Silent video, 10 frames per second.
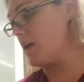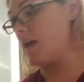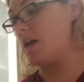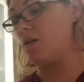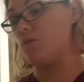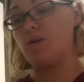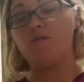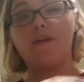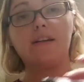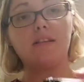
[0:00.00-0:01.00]
a
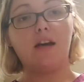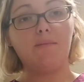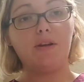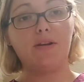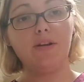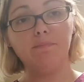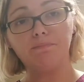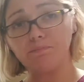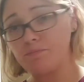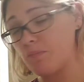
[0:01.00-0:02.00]
refractometer,
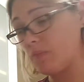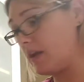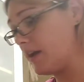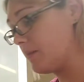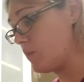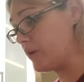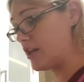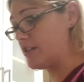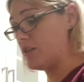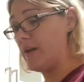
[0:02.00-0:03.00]
which
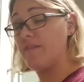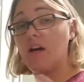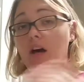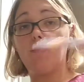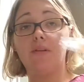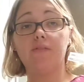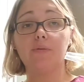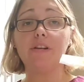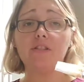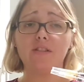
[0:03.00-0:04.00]
I do have a couple of
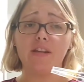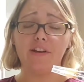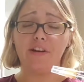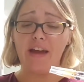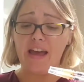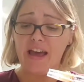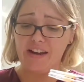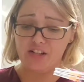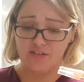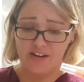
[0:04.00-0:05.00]
syringes here.
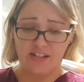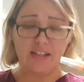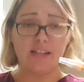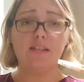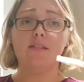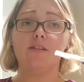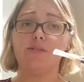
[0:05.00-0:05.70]
I just find it easier